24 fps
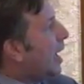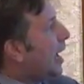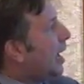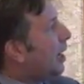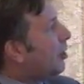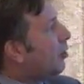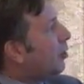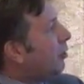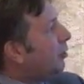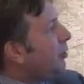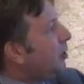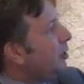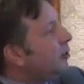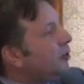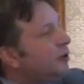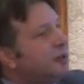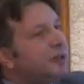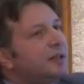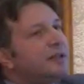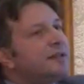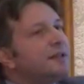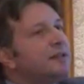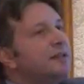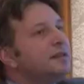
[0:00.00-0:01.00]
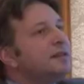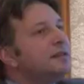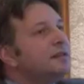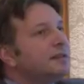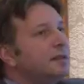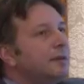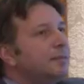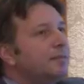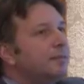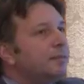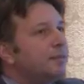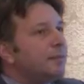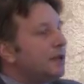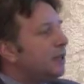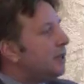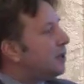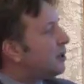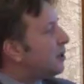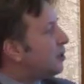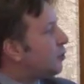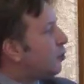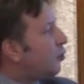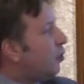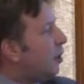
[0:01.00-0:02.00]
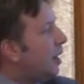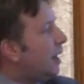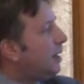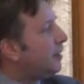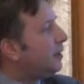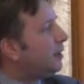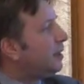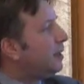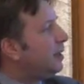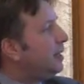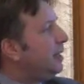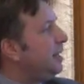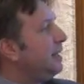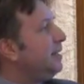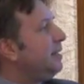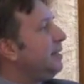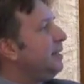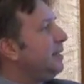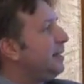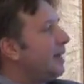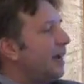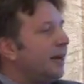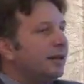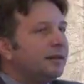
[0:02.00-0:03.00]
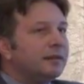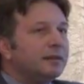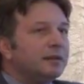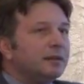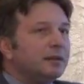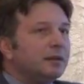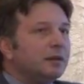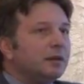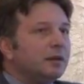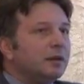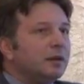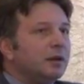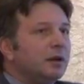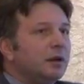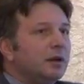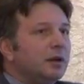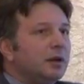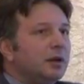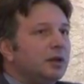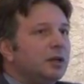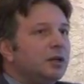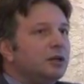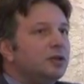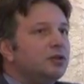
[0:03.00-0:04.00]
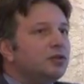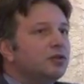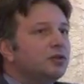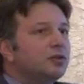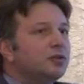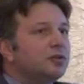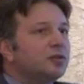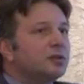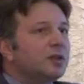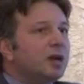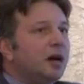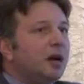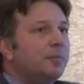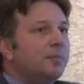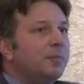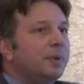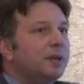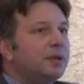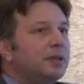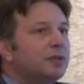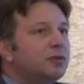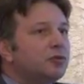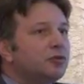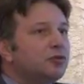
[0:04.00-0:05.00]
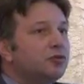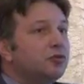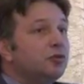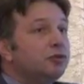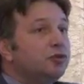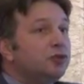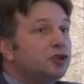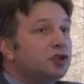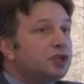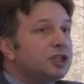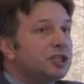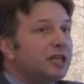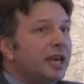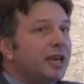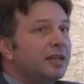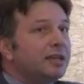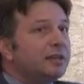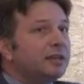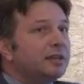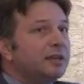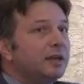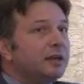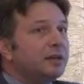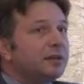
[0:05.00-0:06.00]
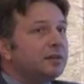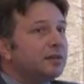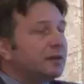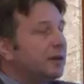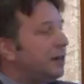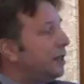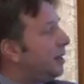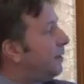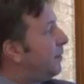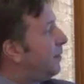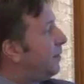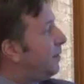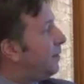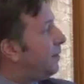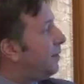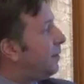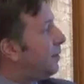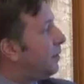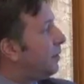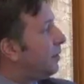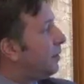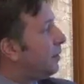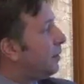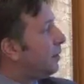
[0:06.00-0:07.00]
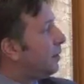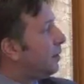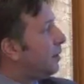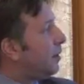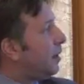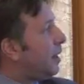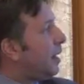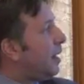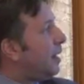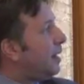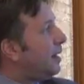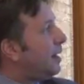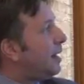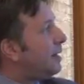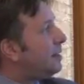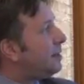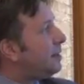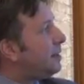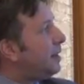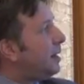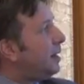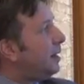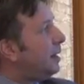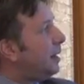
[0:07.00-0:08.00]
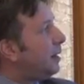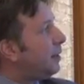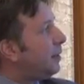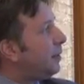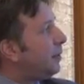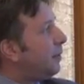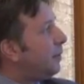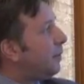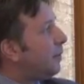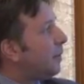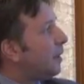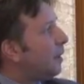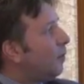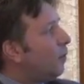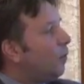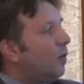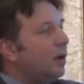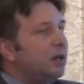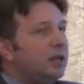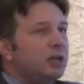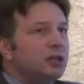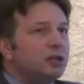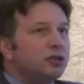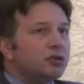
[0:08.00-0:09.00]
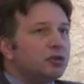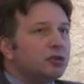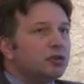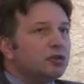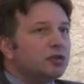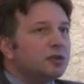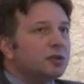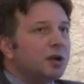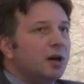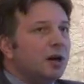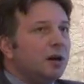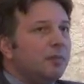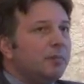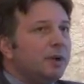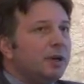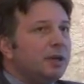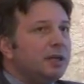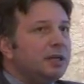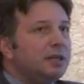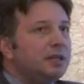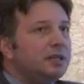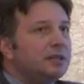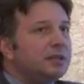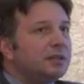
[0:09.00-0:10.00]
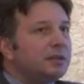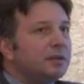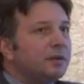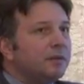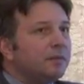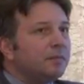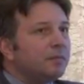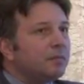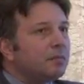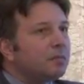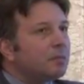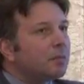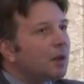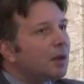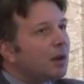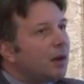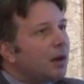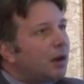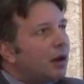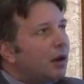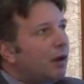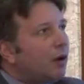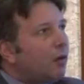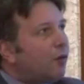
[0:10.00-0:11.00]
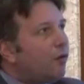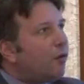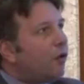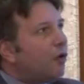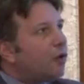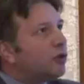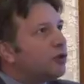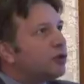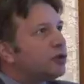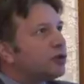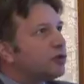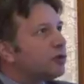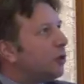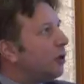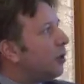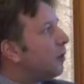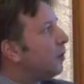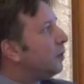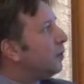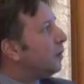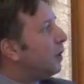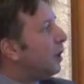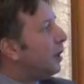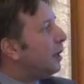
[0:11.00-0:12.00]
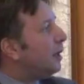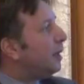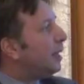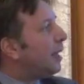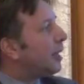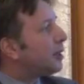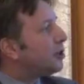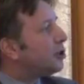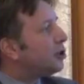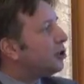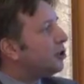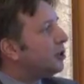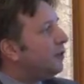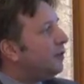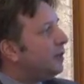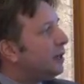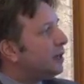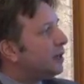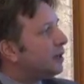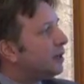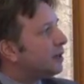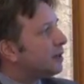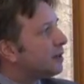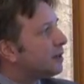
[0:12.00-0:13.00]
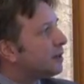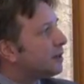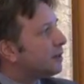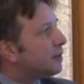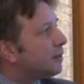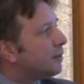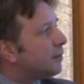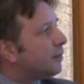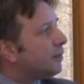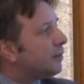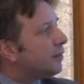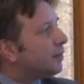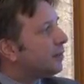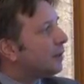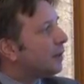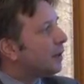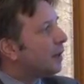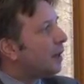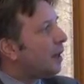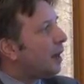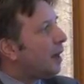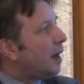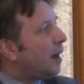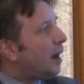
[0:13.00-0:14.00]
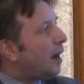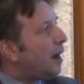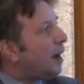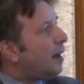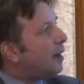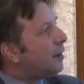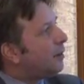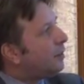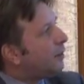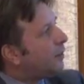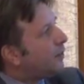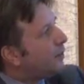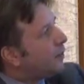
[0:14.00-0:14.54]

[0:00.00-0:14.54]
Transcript: According to this system, it's quite clear that insurance companies should change their tariff. Let's say that one insurance company is focused on luxury vehicles, and